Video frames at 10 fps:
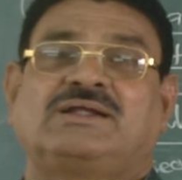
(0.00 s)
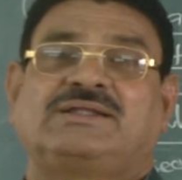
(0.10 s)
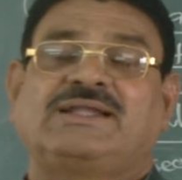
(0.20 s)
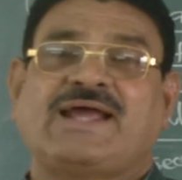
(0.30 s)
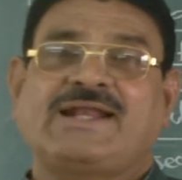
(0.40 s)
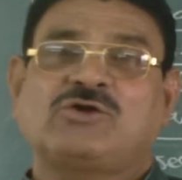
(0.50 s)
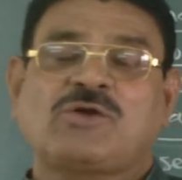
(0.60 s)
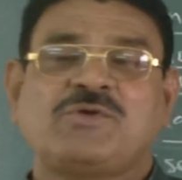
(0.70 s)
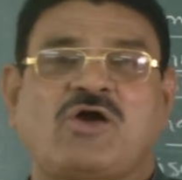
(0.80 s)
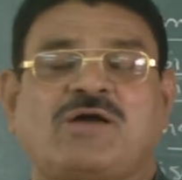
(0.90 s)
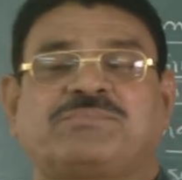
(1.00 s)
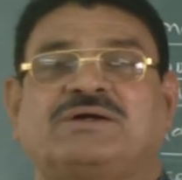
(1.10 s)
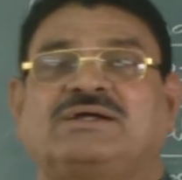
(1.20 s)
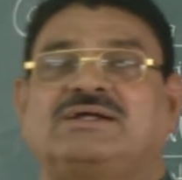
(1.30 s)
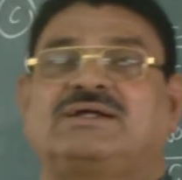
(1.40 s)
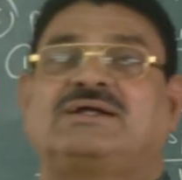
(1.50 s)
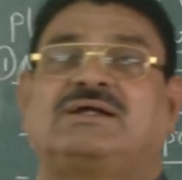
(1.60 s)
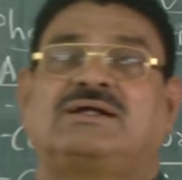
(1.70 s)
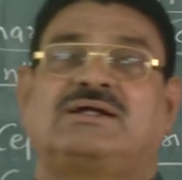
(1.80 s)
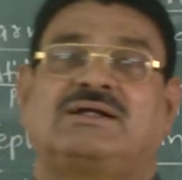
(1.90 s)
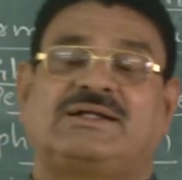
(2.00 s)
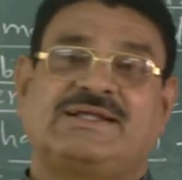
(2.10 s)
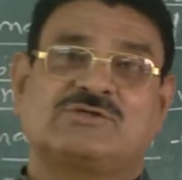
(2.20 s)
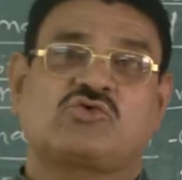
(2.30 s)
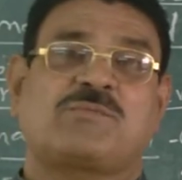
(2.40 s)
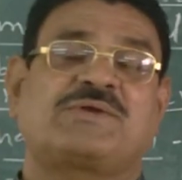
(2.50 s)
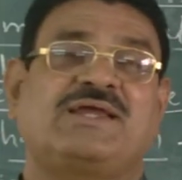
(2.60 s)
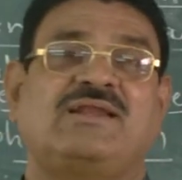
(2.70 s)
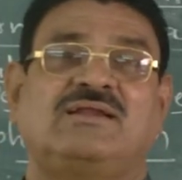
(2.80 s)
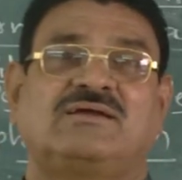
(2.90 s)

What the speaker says: Then anatomy of TS of gill,